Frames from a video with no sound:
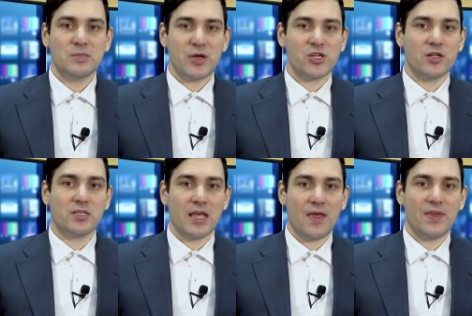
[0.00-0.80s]

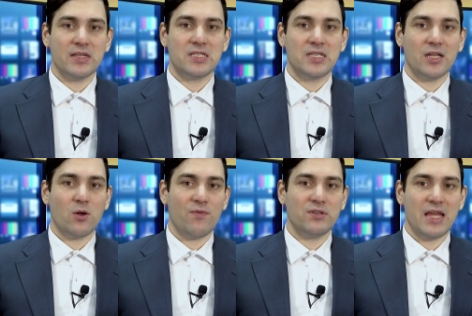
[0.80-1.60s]
Specialists at the
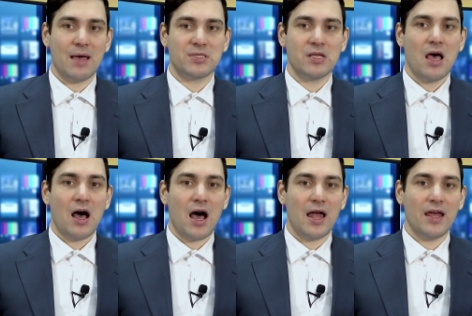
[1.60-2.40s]
State of the DApps
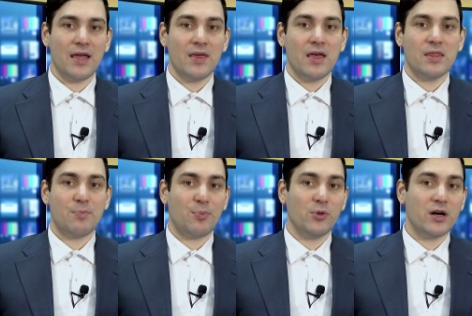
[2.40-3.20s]
highlight the
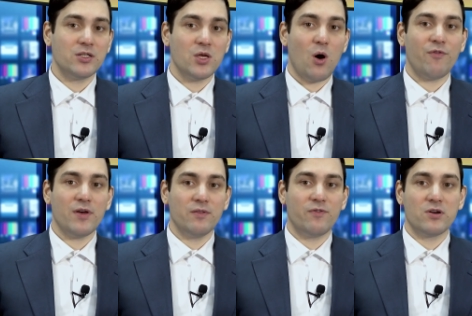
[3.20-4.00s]
popularity of
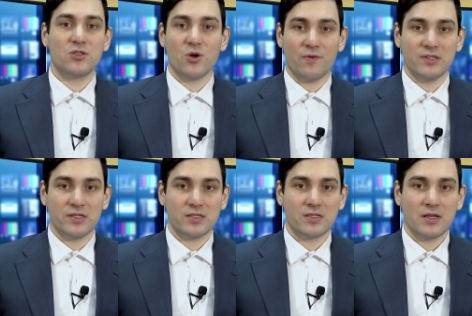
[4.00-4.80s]
Infura
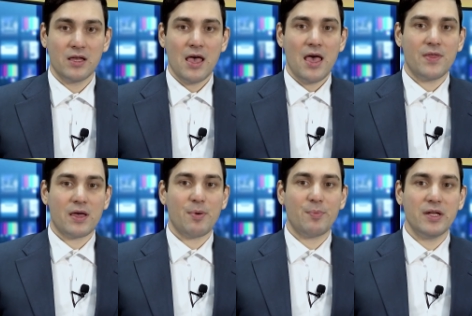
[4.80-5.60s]
services. The
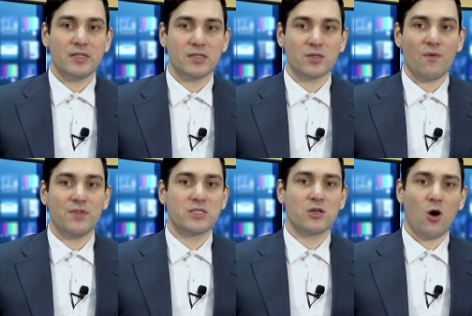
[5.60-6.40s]
capabilities of
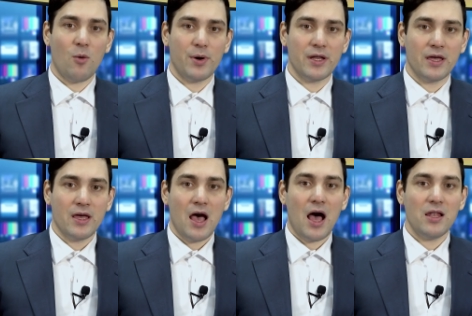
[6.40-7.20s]
this company
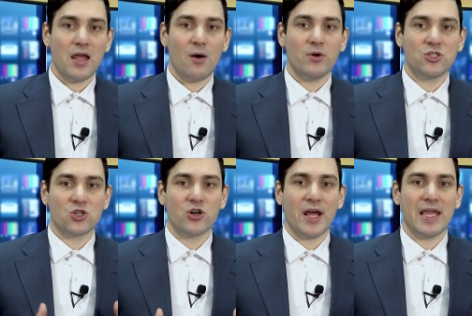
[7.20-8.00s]
allow
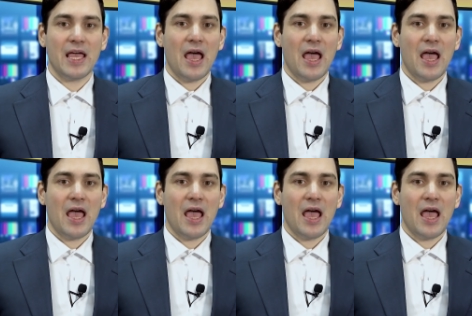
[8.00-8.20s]
integrating